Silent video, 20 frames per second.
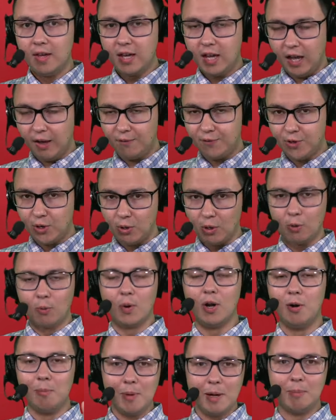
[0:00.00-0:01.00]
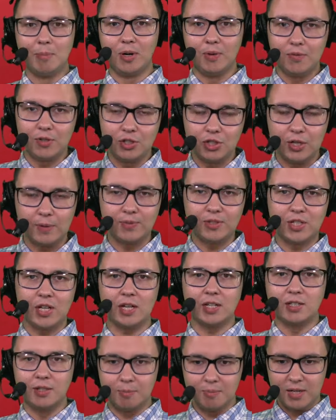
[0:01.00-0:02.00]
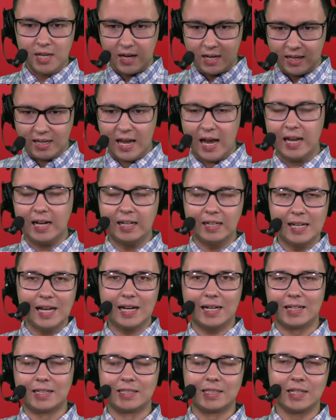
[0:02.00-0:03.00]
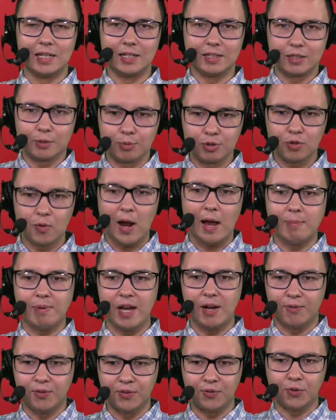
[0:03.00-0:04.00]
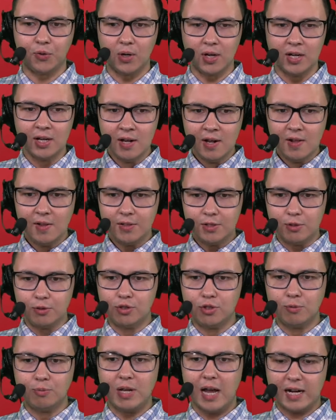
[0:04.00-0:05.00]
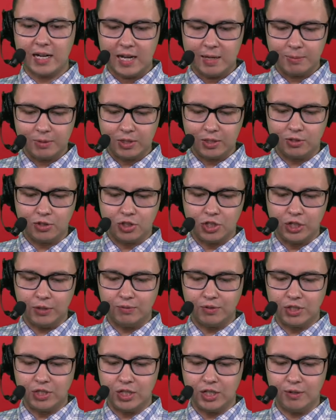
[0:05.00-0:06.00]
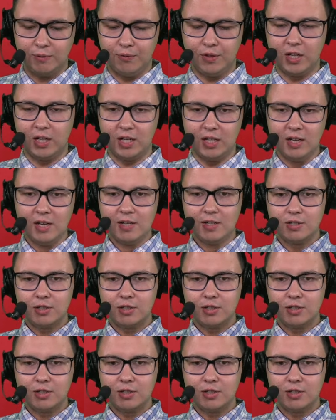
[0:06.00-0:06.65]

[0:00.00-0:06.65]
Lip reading: If you're a real member of the Chiefs Kingdom, you got to lock us in. Subscribe now for free, youtube.com/ChiefsTV.